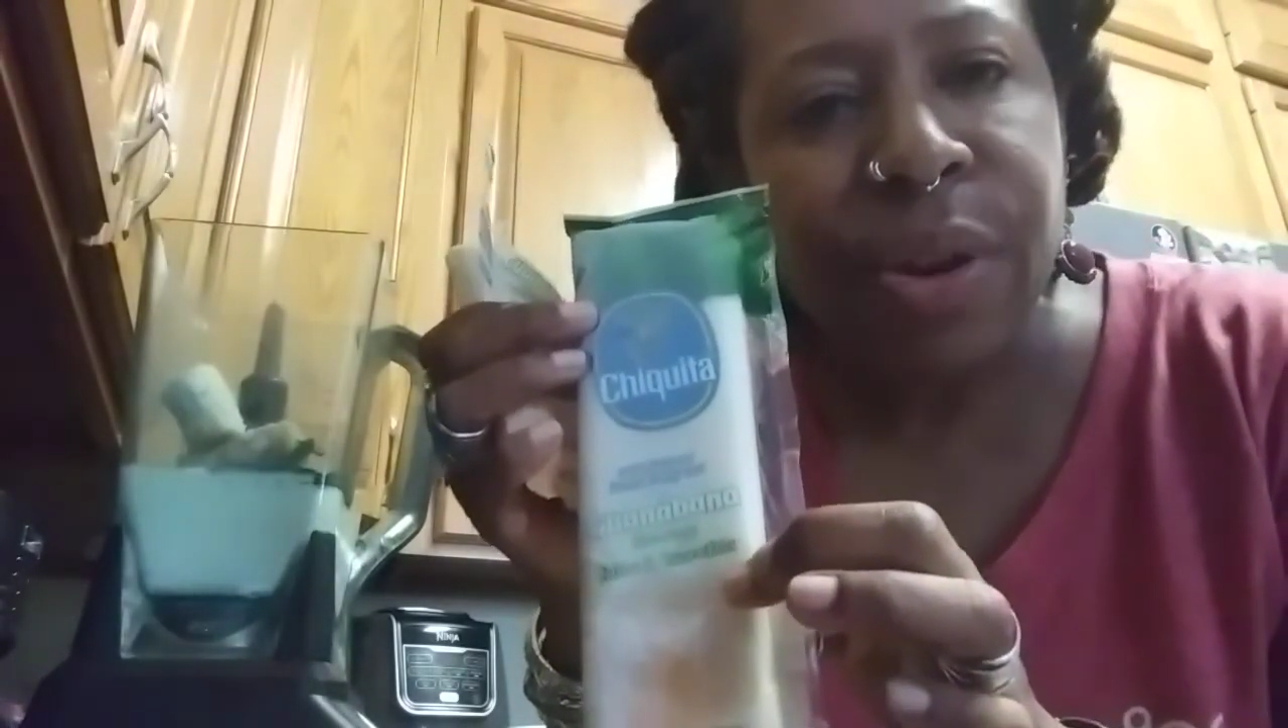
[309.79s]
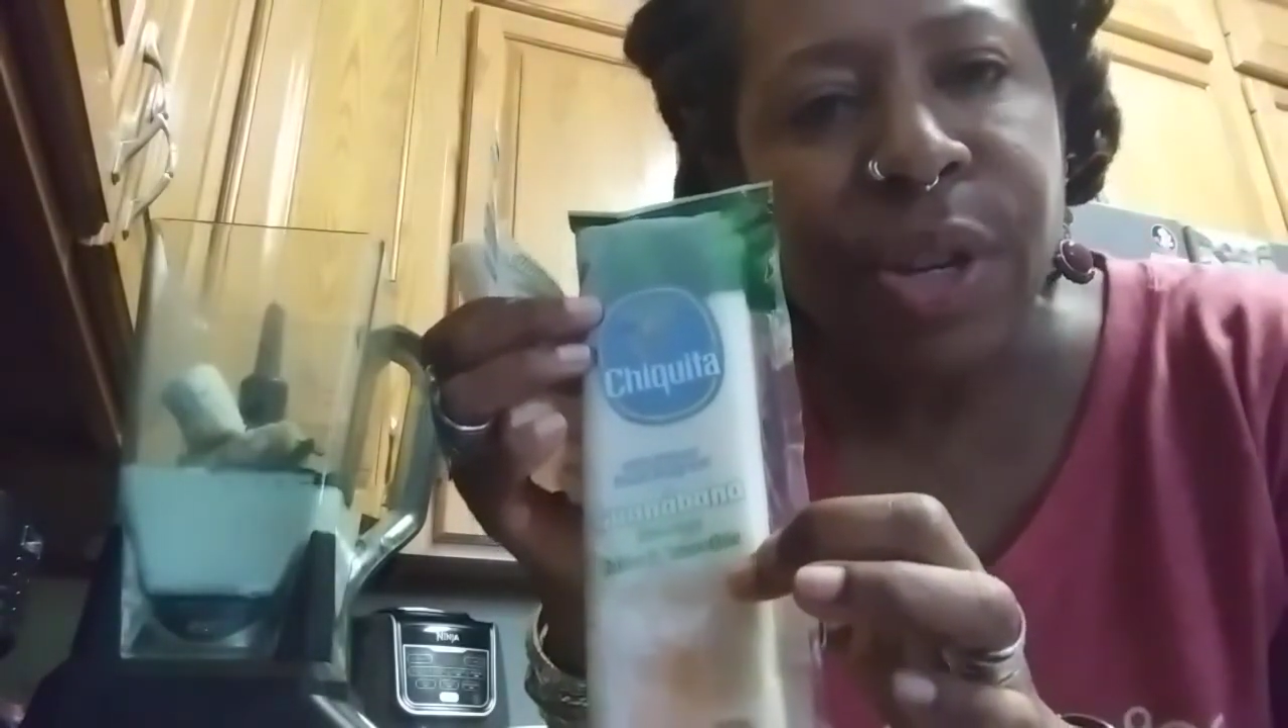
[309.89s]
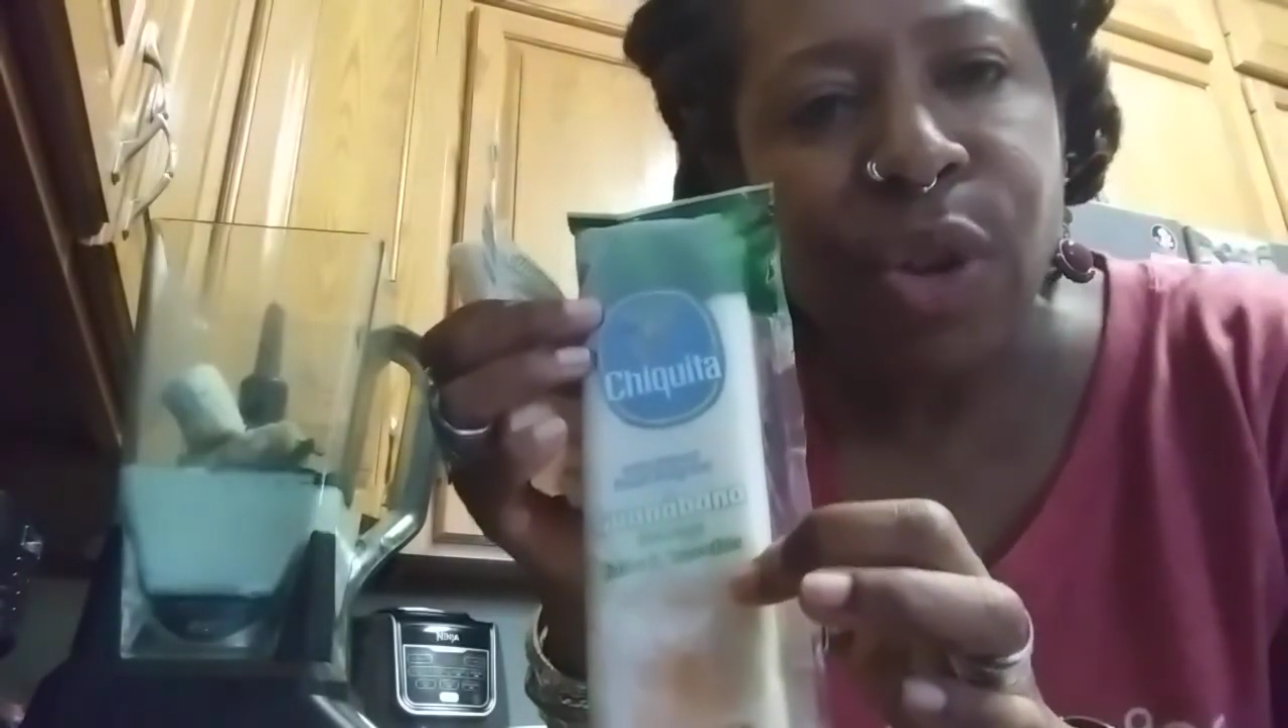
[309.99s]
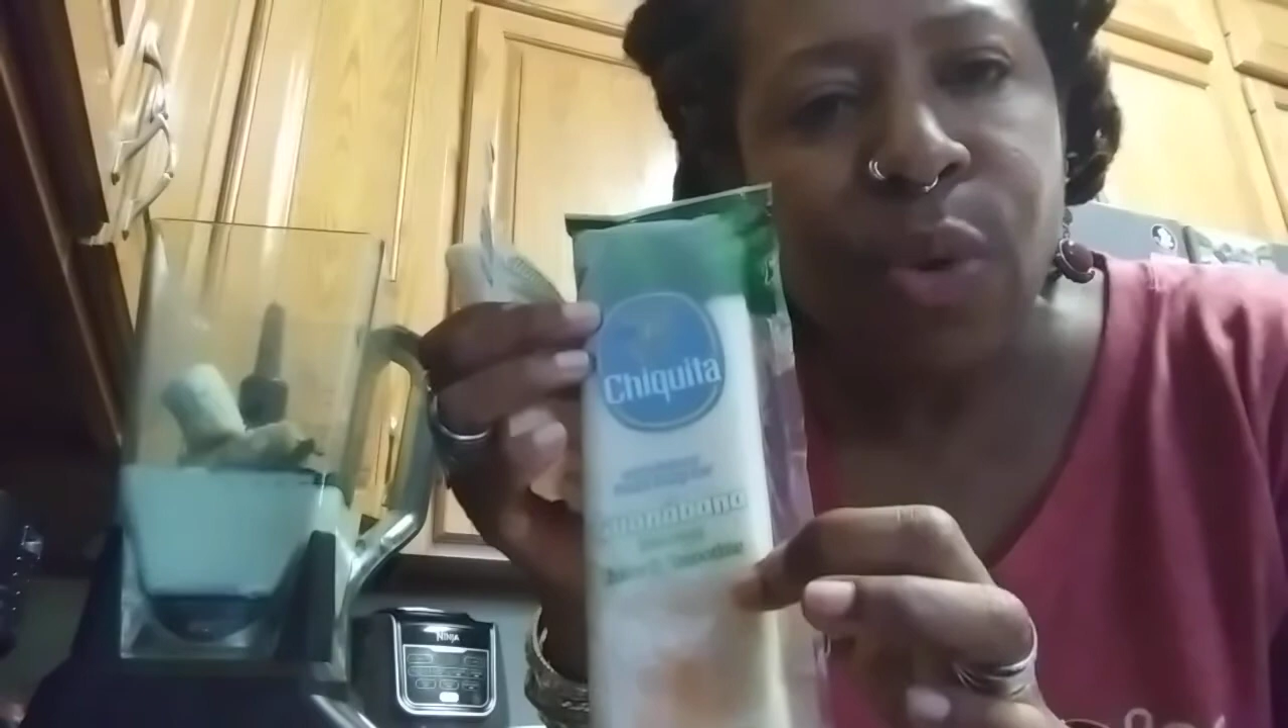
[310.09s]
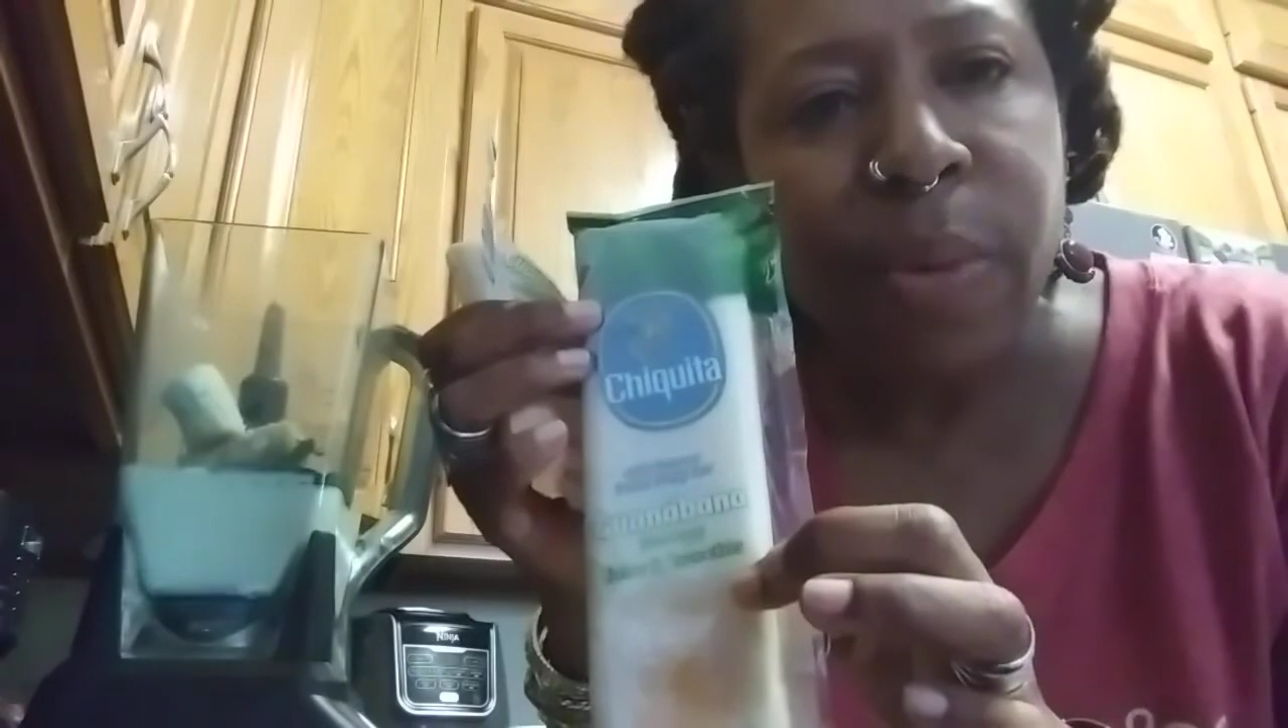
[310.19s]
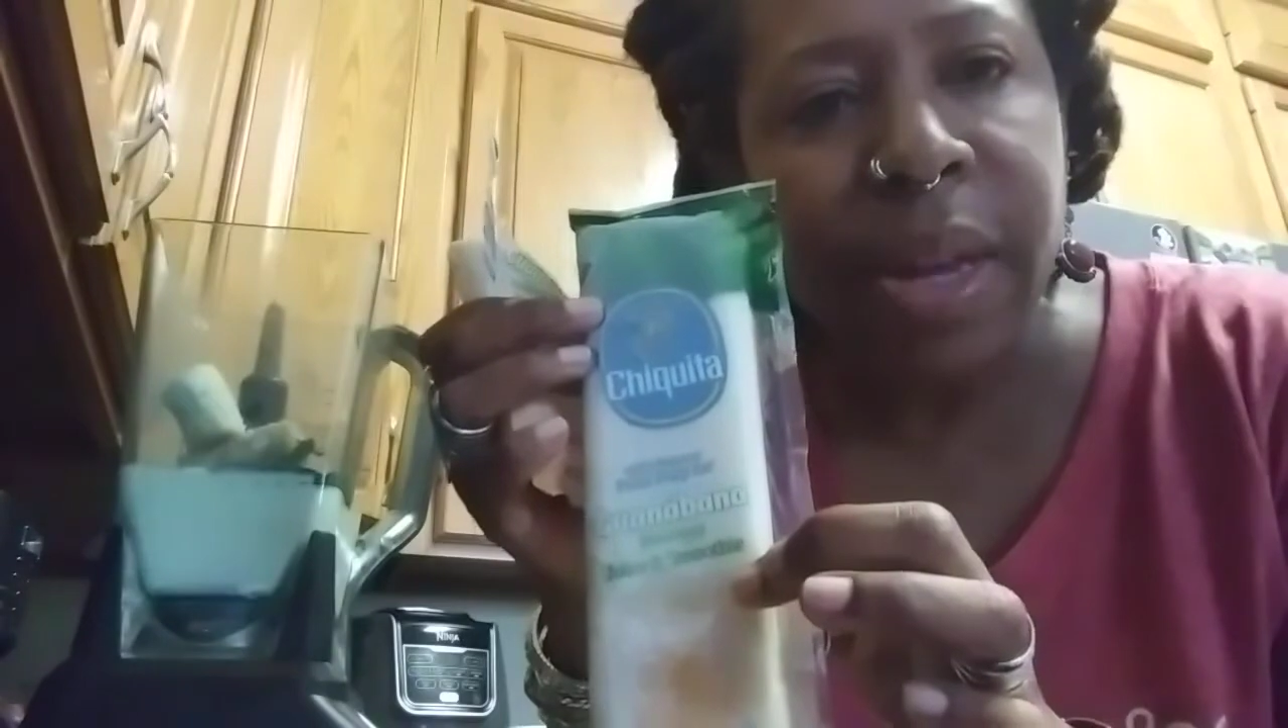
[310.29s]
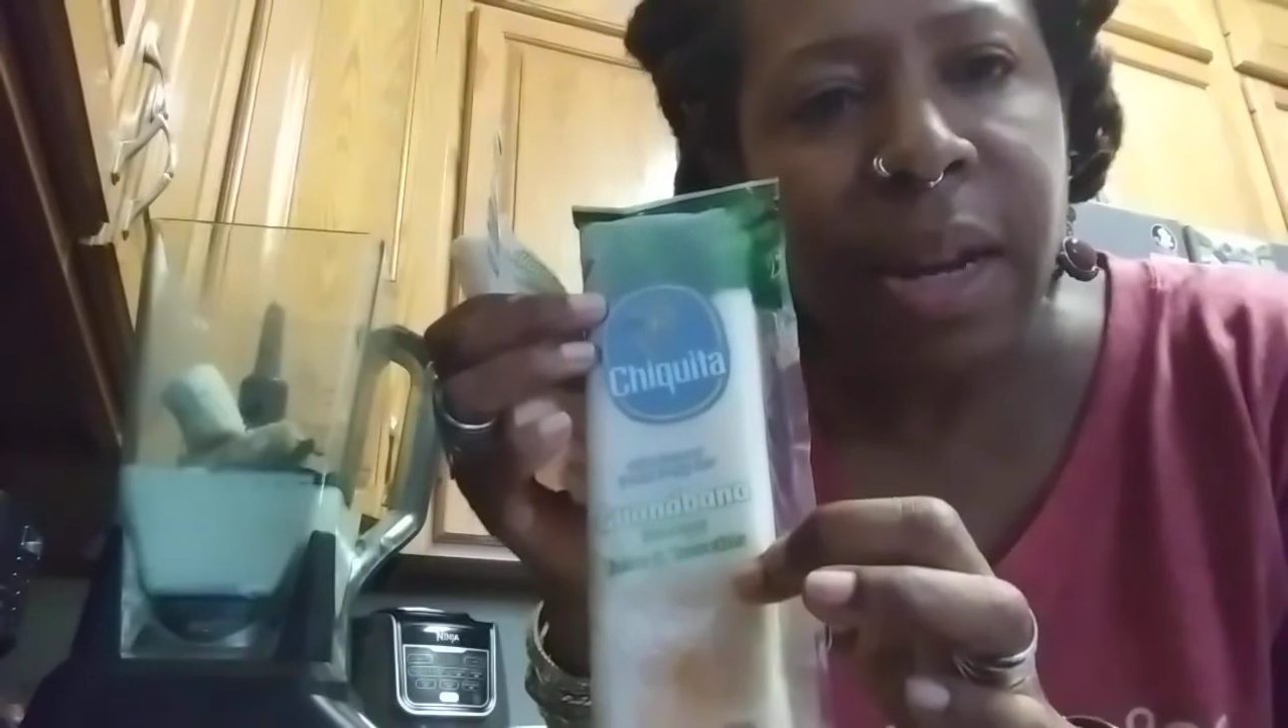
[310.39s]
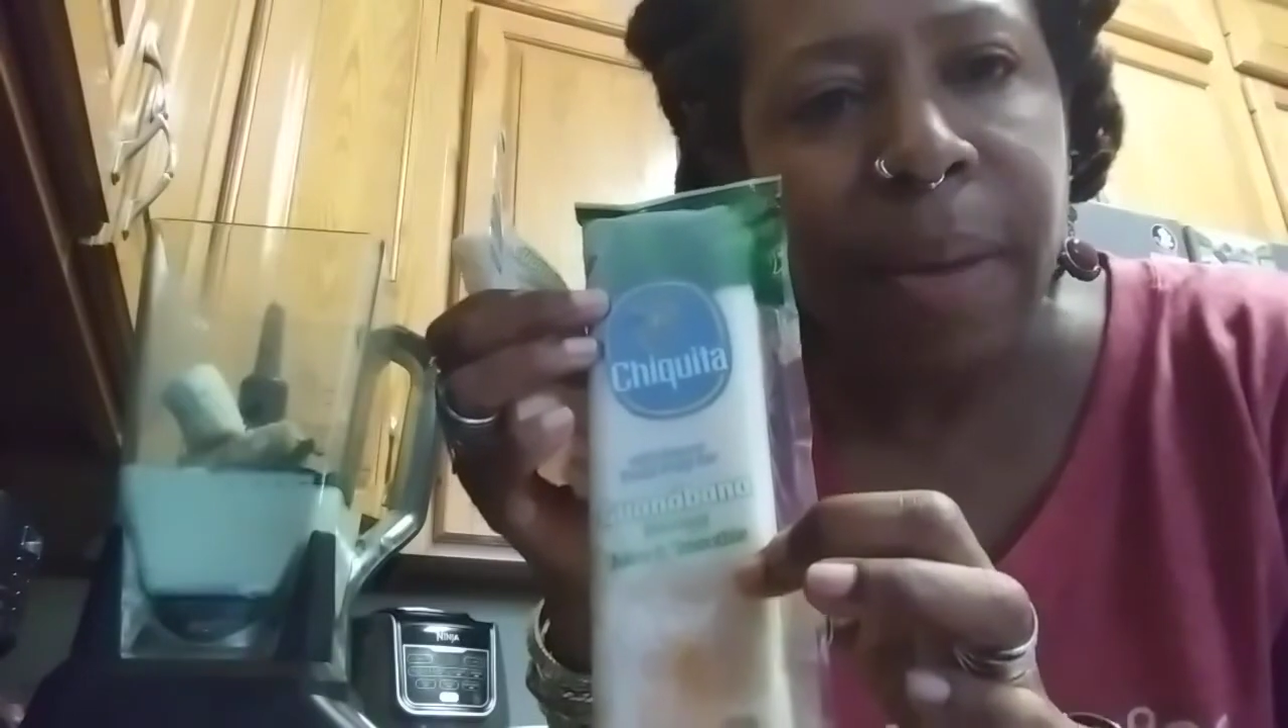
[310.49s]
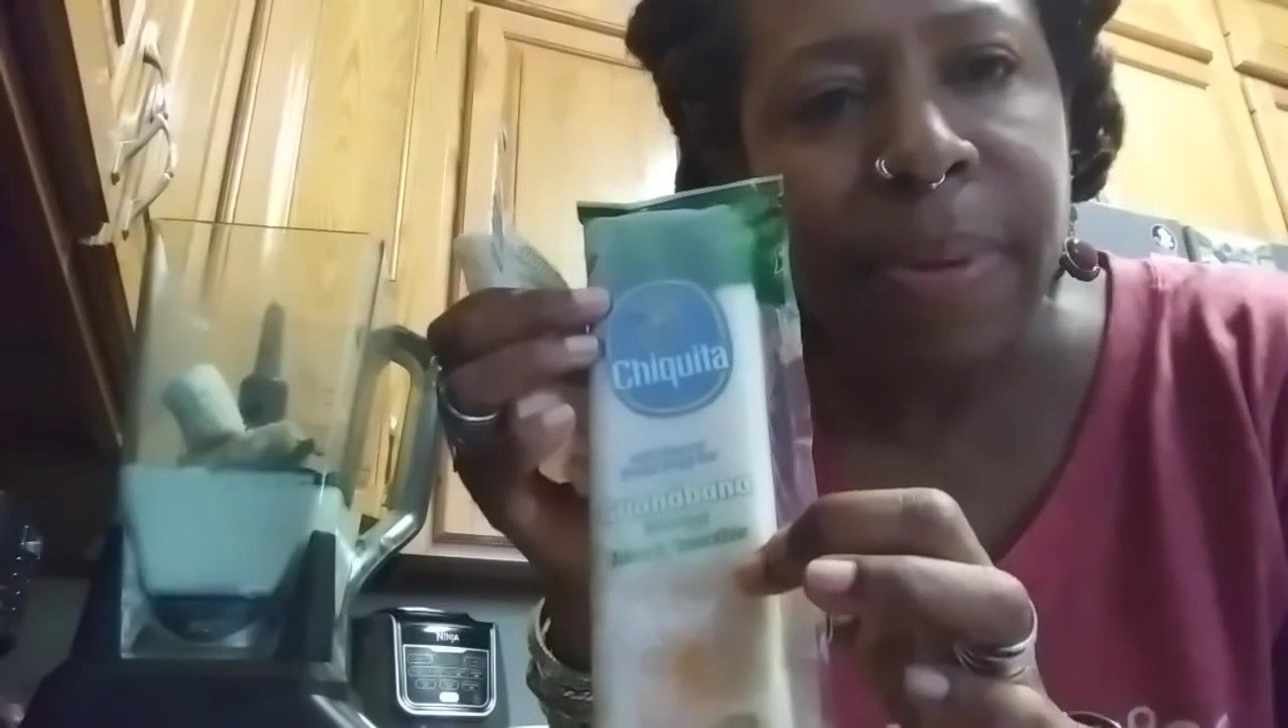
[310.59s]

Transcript: humid